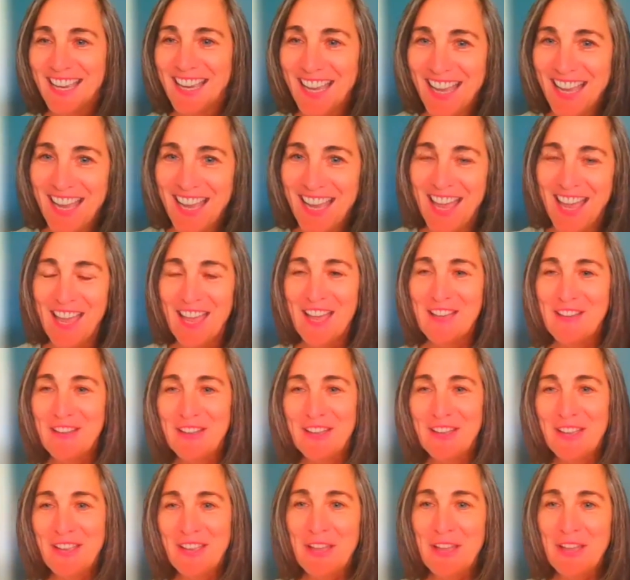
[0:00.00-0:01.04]
to come.
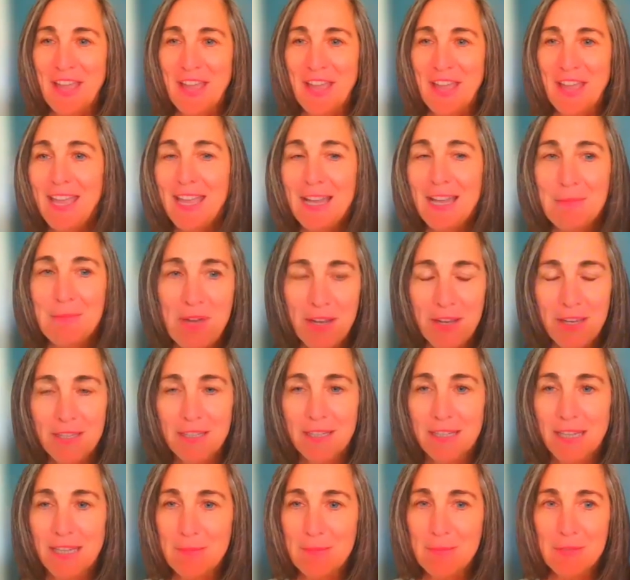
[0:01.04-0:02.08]
A, I'm not
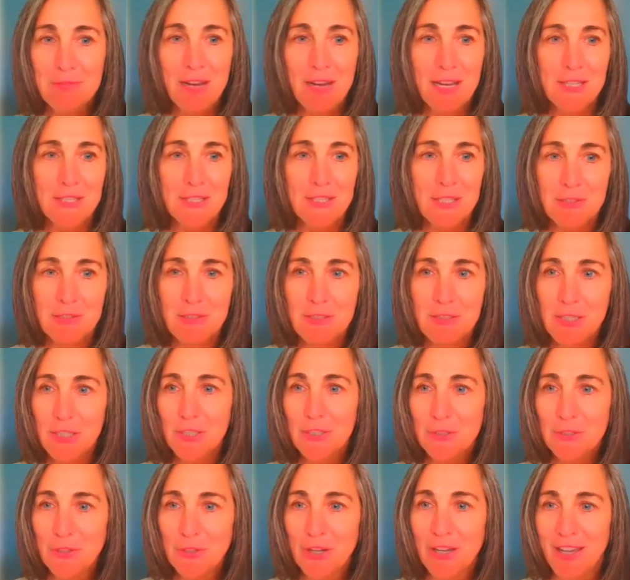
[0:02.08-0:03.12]
going to come and rescue
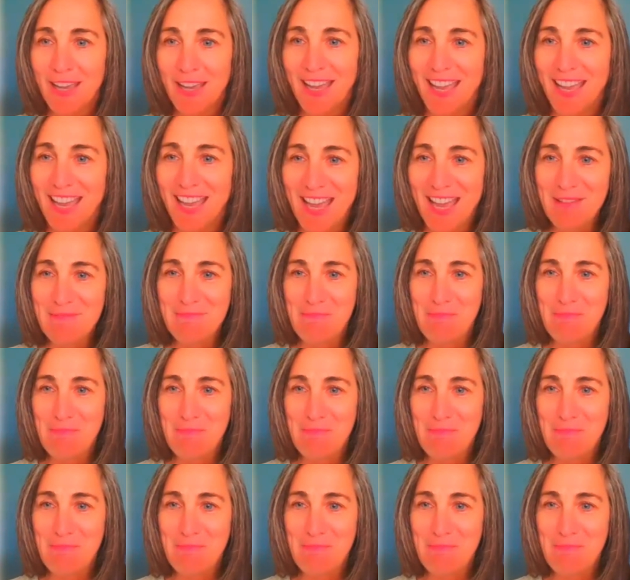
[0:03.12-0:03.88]
you. And